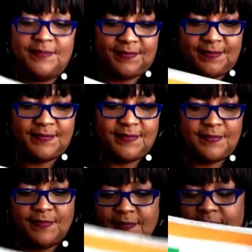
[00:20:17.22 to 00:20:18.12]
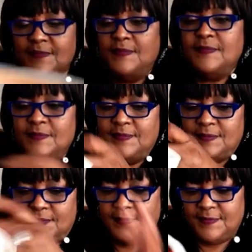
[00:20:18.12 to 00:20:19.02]

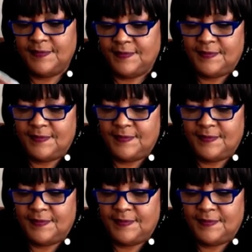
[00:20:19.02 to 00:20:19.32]
Nobody speaks.